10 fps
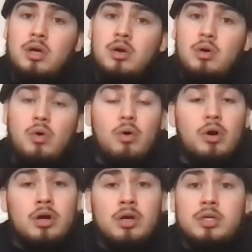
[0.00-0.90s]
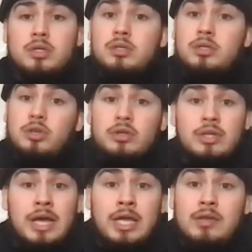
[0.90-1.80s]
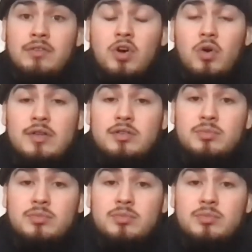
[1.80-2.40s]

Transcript: or they can even go after